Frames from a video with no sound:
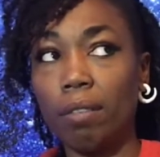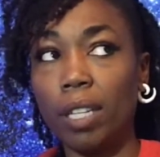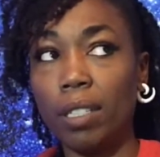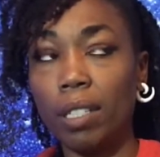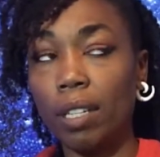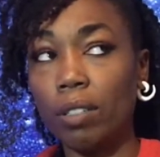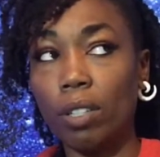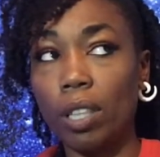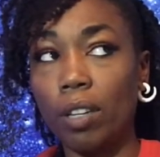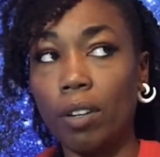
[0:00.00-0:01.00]

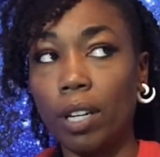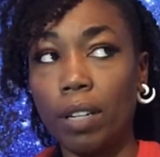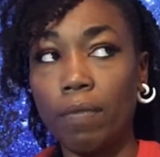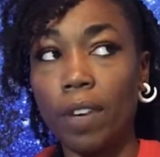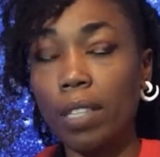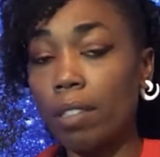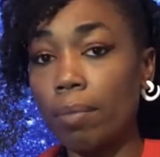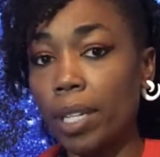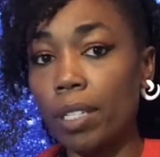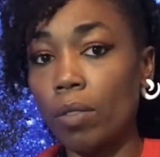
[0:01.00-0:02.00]

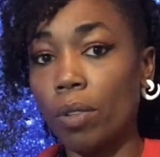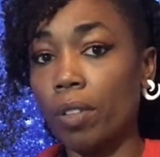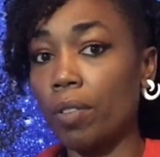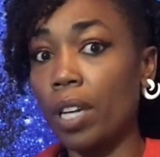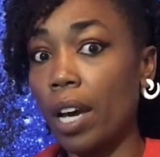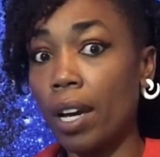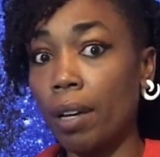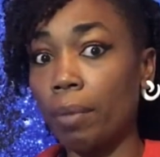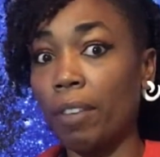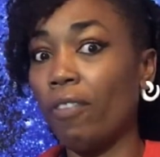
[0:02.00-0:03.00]
investment or their
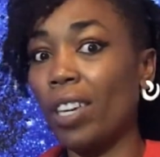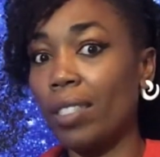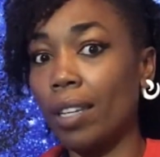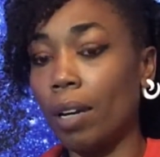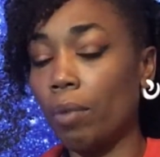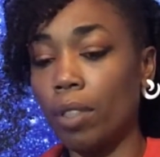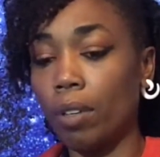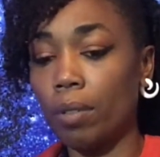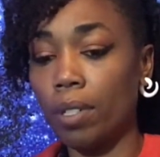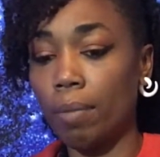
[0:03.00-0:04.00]
time, like FaceTime with
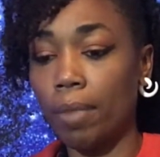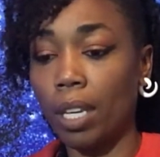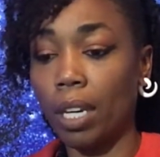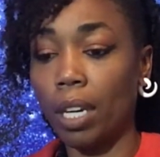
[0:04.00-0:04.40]
you or something.